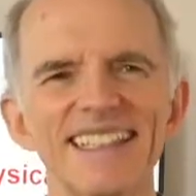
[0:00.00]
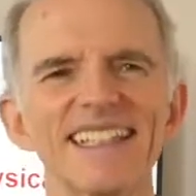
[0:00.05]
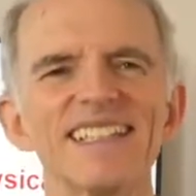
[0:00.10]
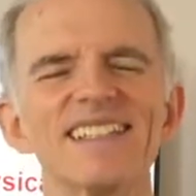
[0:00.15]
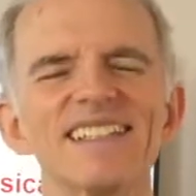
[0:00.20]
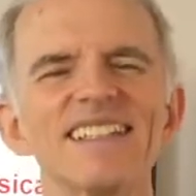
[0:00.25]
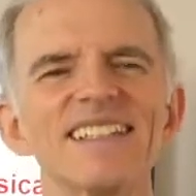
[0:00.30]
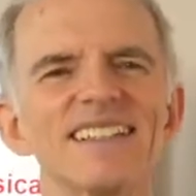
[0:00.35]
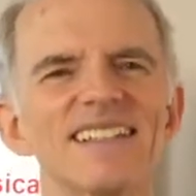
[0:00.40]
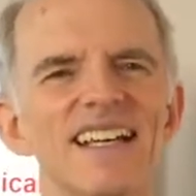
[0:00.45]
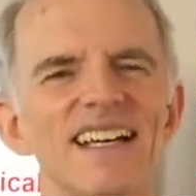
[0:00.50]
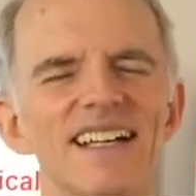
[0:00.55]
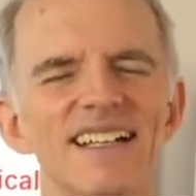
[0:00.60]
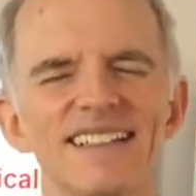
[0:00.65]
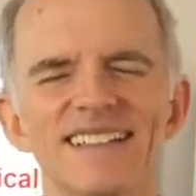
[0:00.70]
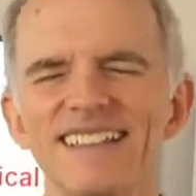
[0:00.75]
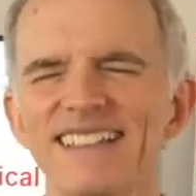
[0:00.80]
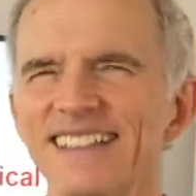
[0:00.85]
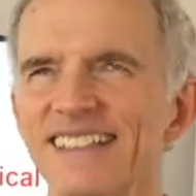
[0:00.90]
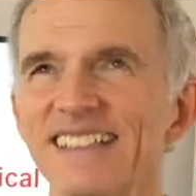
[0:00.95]
This is
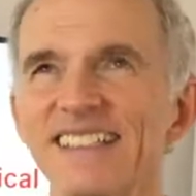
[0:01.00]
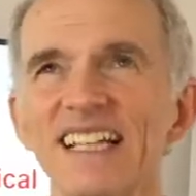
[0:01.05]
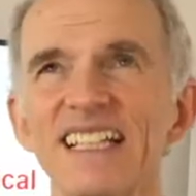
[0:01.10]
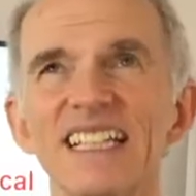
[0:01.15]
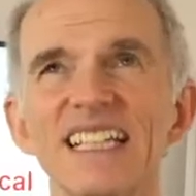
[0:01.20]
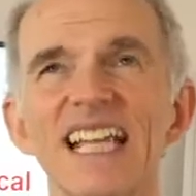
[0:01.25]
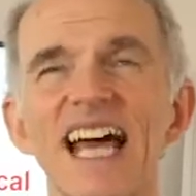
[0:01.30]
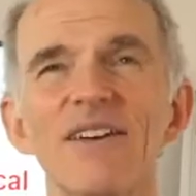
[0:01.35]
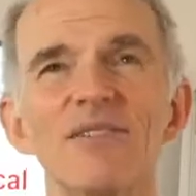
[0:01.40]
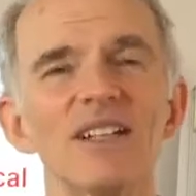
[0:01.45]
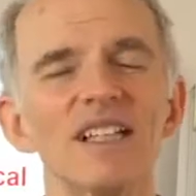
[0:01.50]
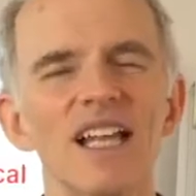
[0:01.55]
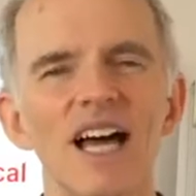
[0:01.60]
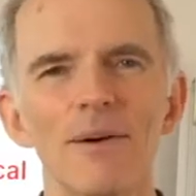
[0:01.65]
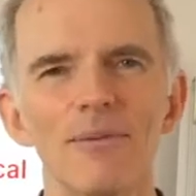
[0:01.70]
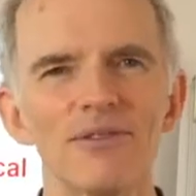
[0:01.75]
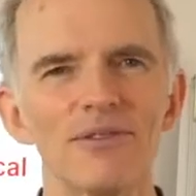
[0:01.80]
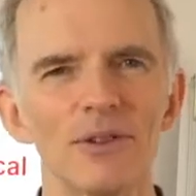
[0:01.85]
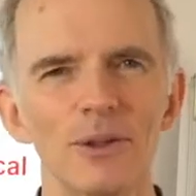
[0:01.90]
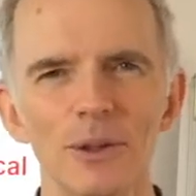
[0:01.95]
a, this is a level
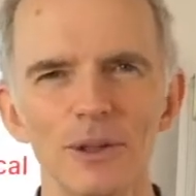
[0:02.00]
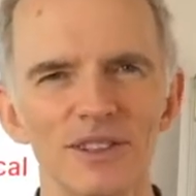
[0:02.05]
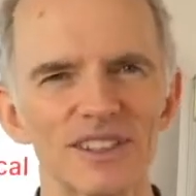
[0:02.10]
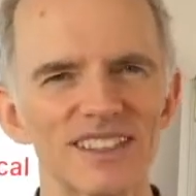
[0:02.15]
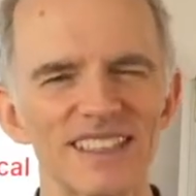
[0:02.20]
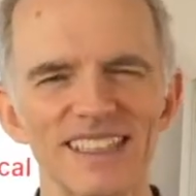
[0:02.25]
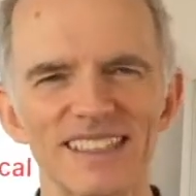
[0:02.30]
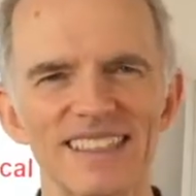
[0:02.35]
up, folks.